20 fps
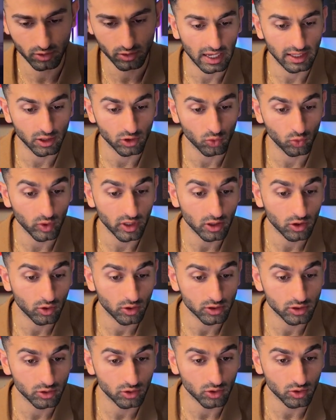And then we are
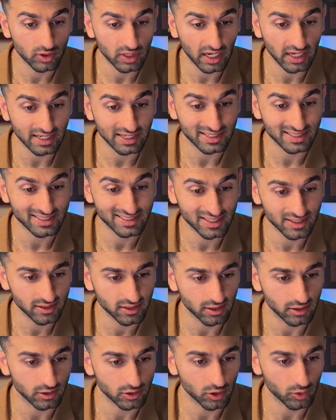going to create an
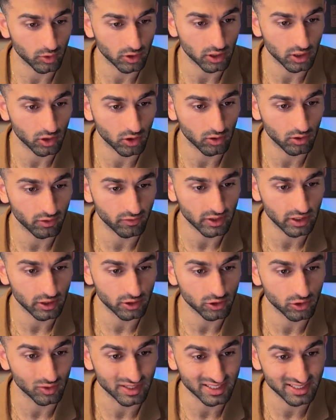assistant. So we're going to go over
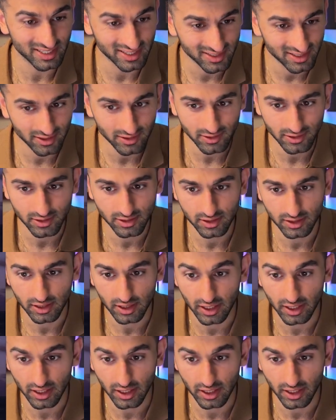here to assistants.